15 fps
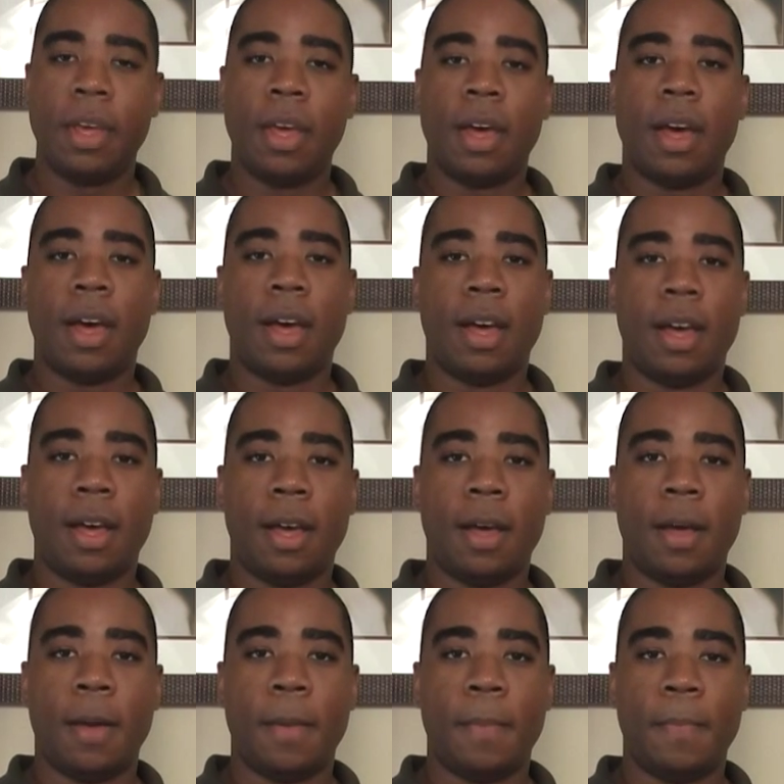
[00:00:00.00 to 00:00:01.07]

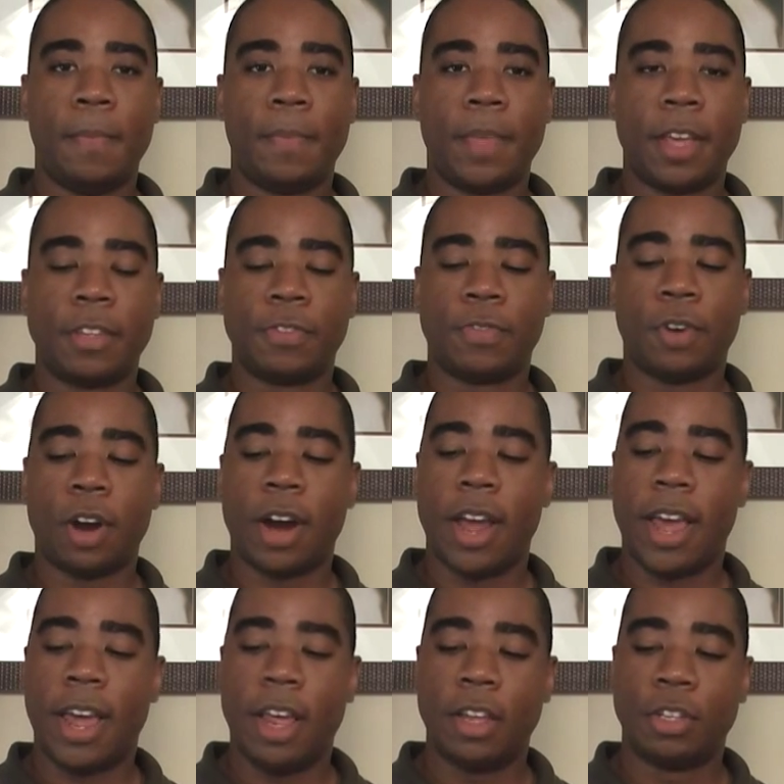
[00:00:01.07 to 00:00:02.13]
Um, as far
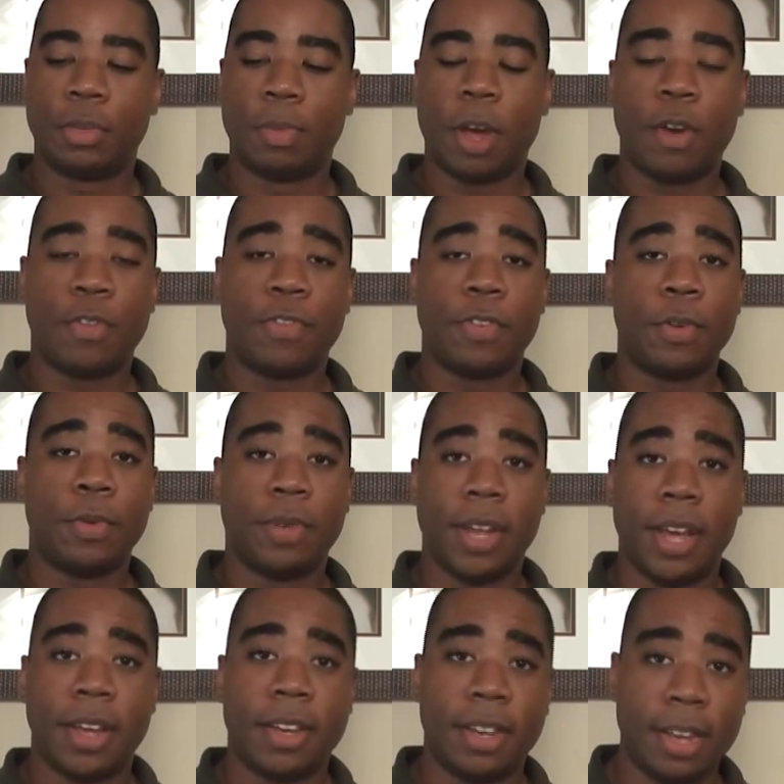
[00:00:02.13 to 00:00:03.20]
as microphone
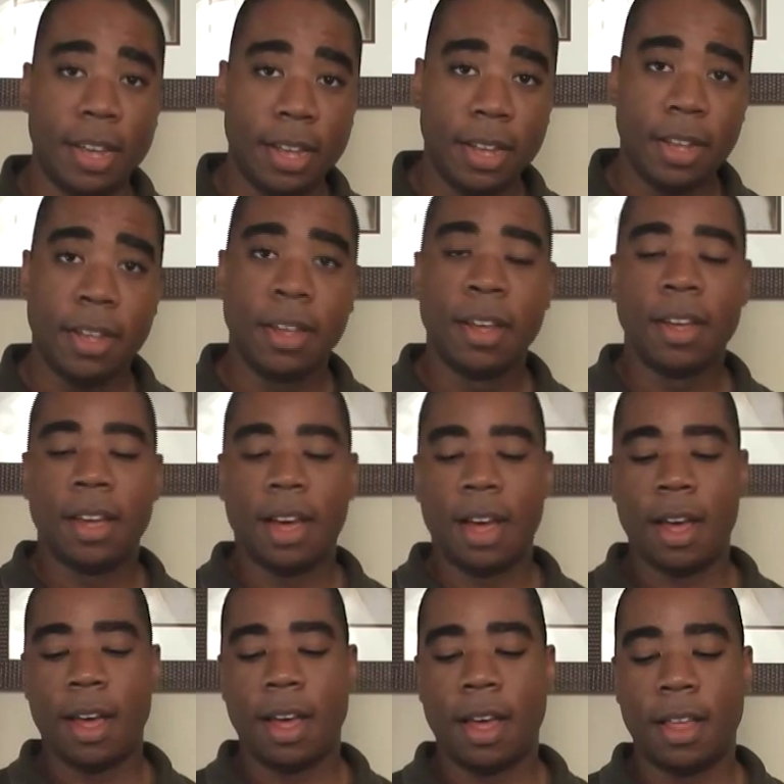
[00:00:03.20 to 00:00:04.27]
technique,
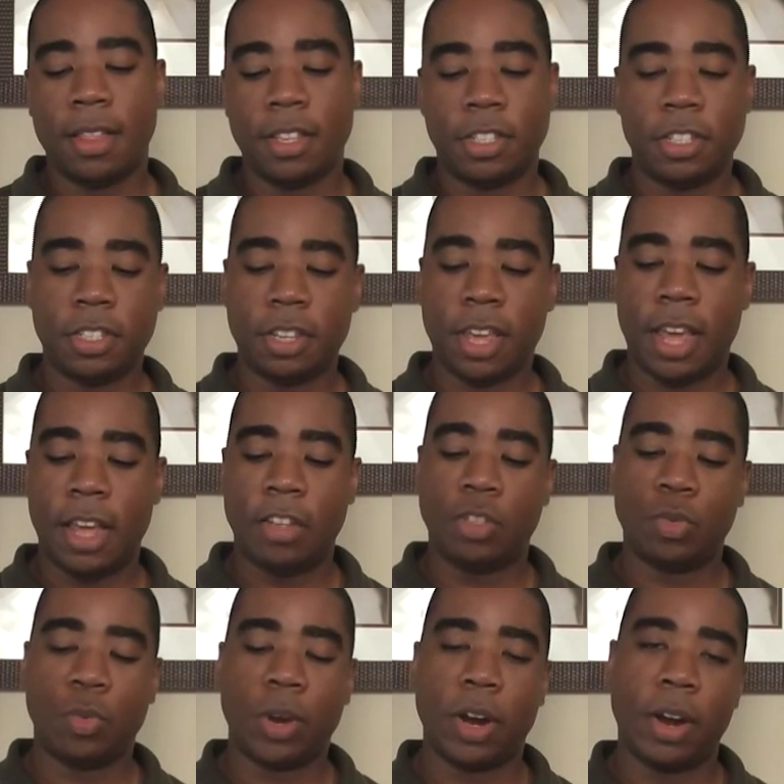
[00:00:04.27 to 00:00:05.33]
uh, this is a case
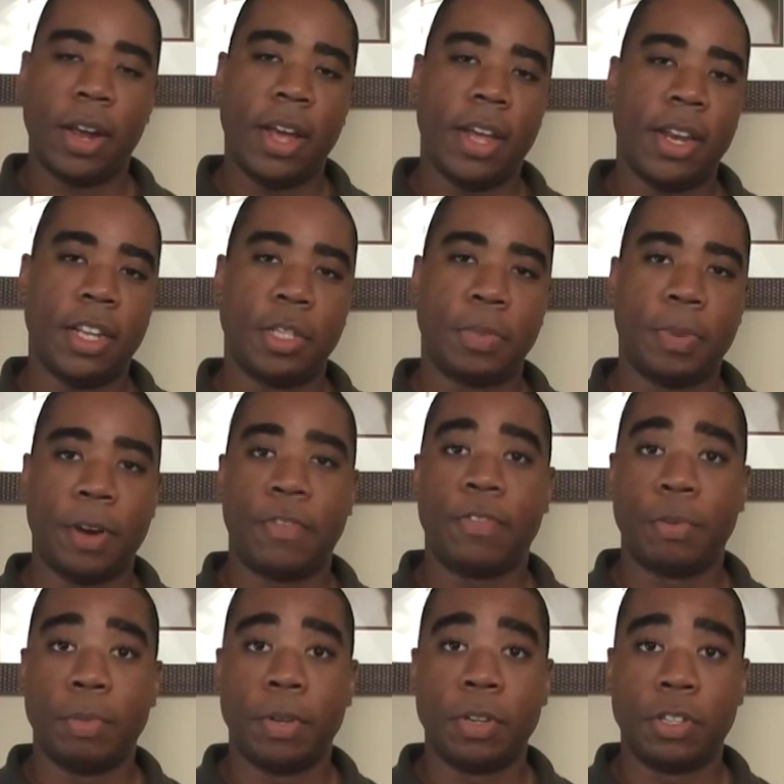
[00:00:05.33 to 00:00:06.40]
where it is
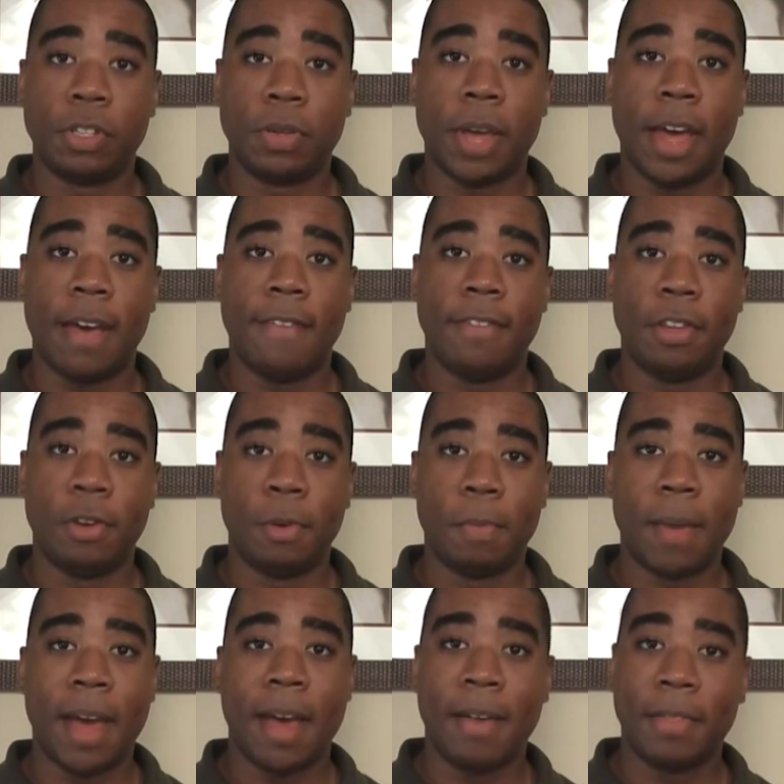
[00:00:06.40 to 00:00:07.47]
preferable to have your
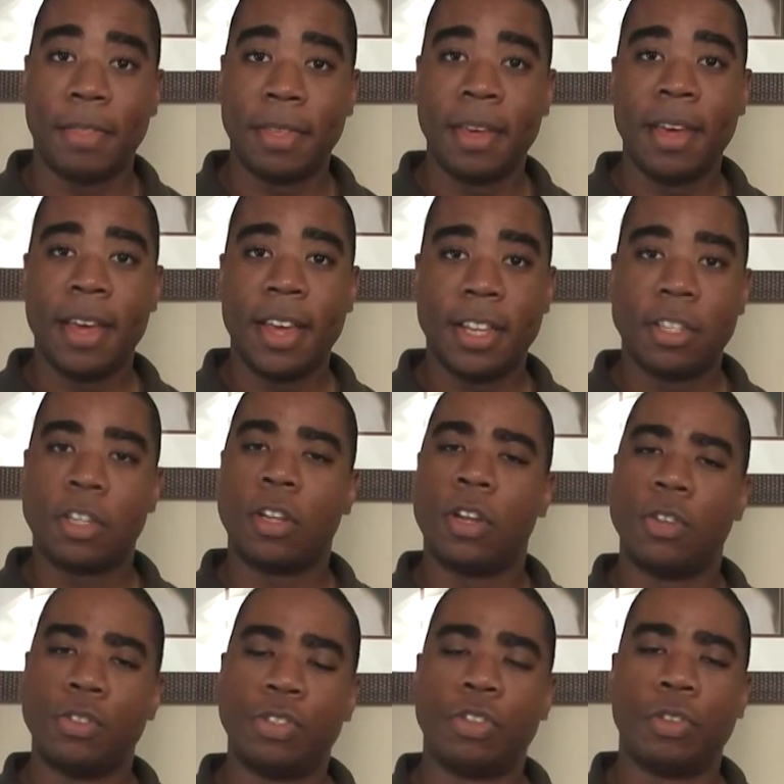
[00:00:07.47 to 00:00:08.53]
mouth as
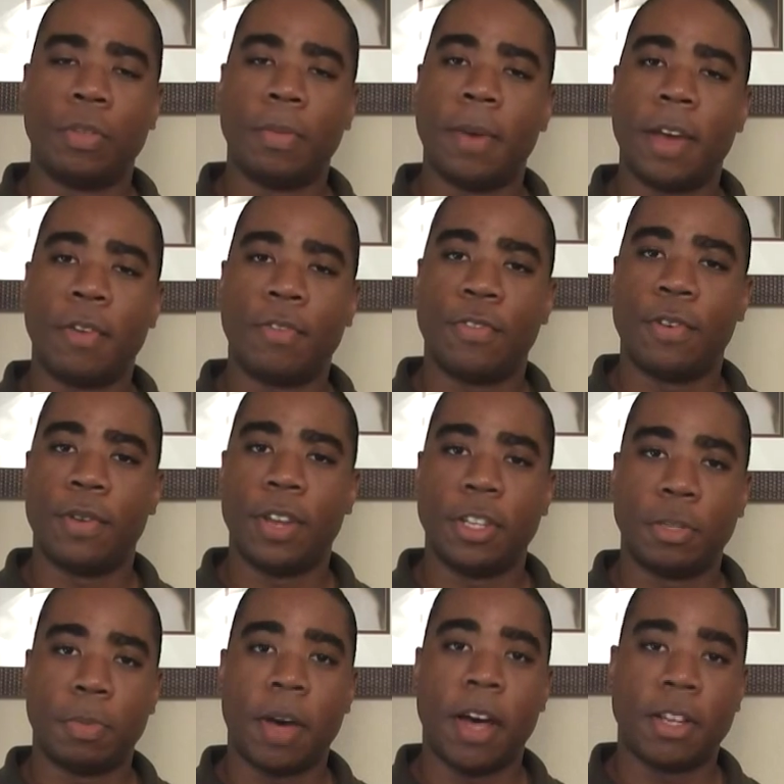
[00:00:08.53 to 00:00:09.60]
close to the microphone as
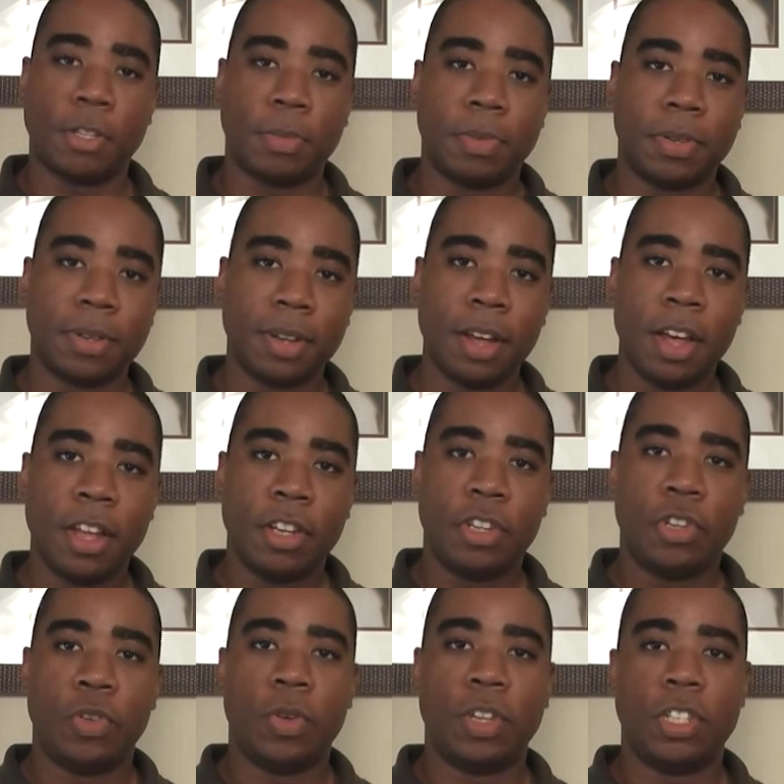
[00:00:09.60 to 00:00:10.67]
possible to
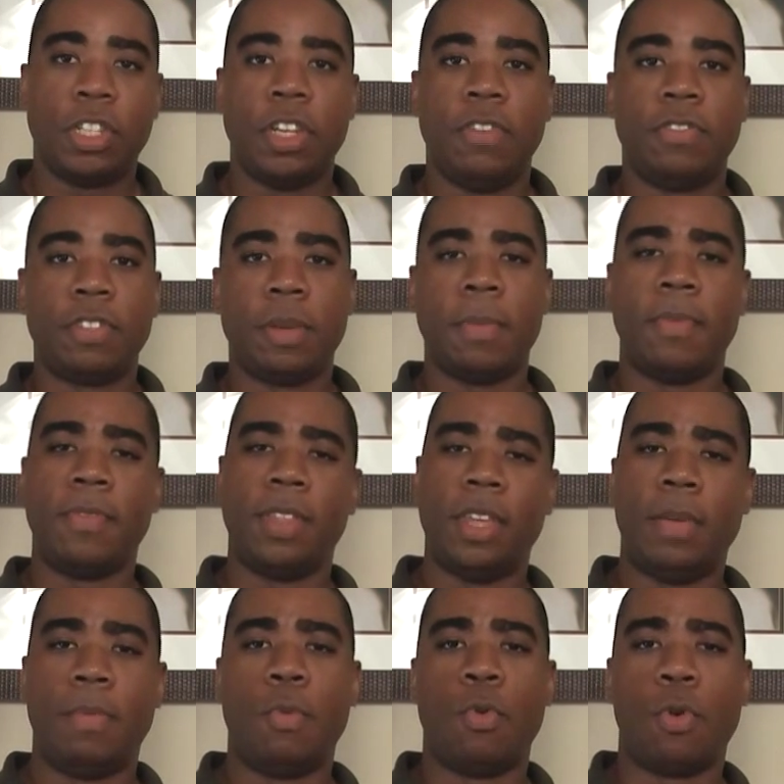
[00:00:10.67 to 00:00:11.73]
achieve some of the
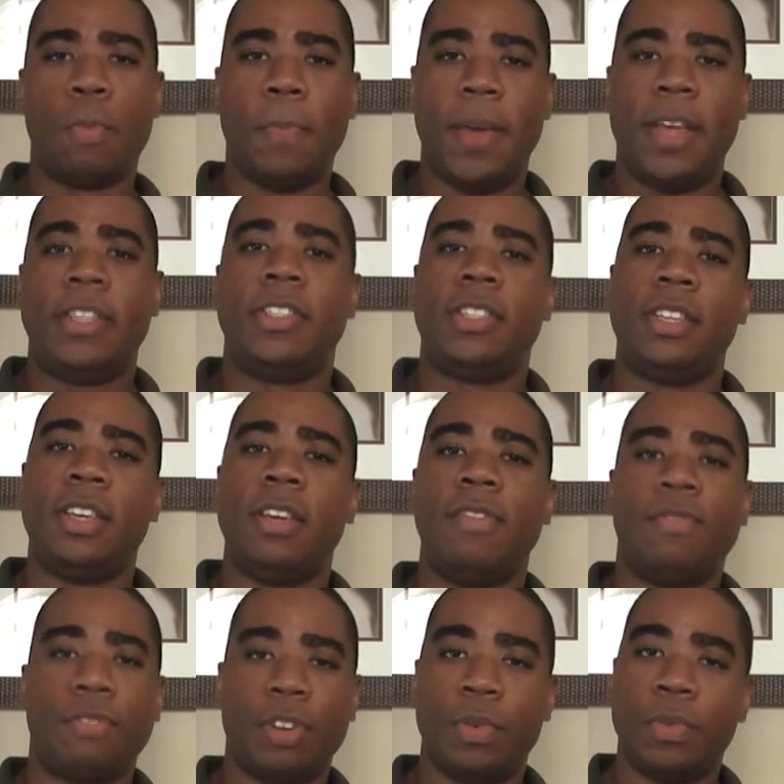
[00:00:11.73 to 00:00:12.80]
more bassy
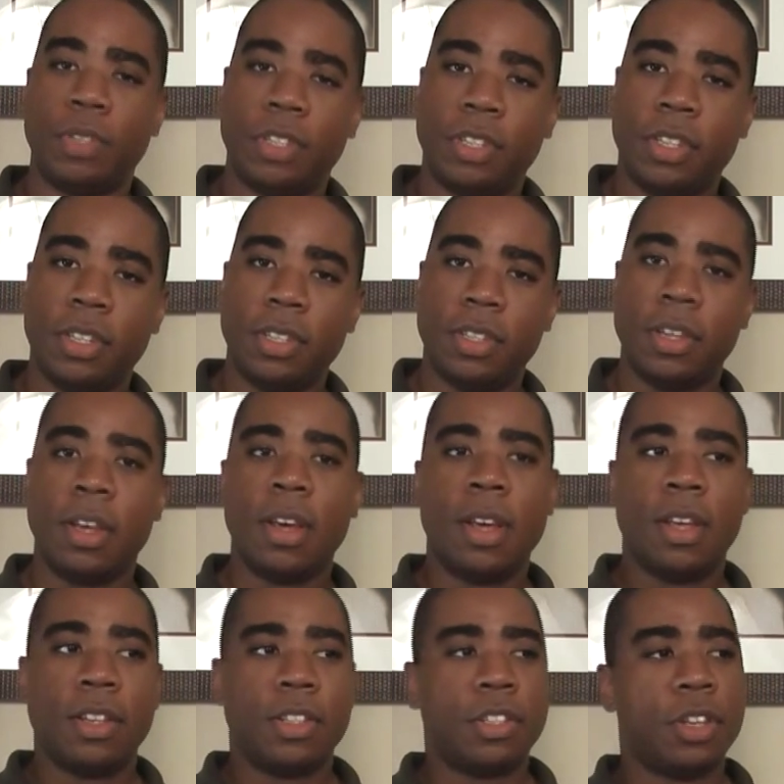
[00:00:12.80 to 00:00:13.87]
frequencies.
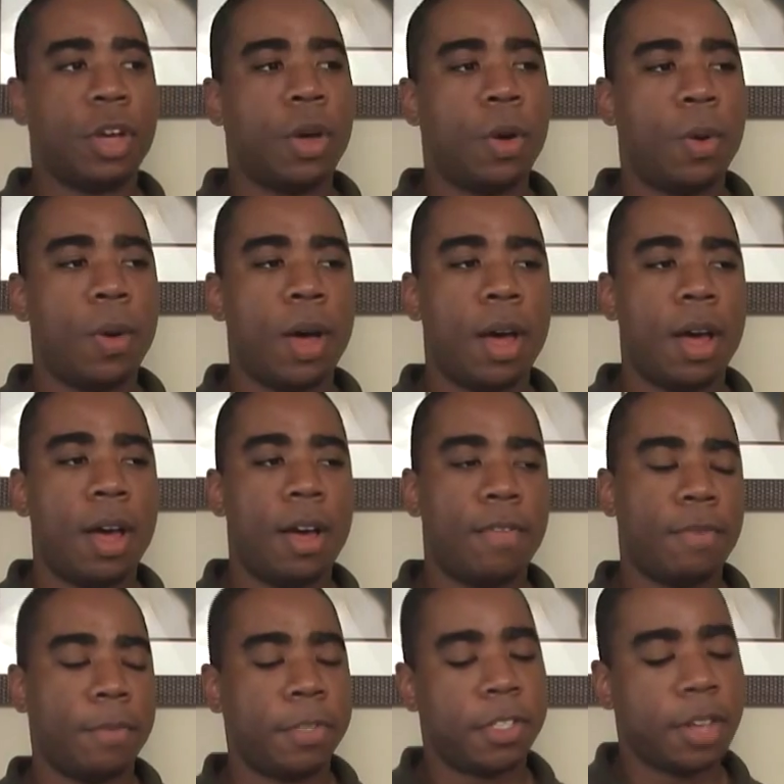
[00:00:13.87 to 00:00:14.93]
So uh,
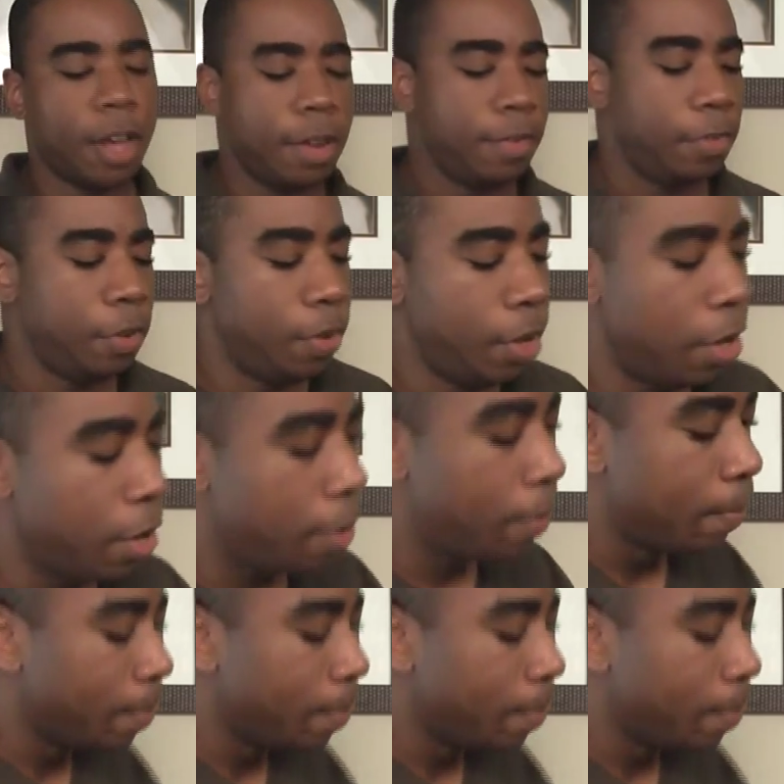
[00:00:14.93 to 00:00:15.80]
from side view here,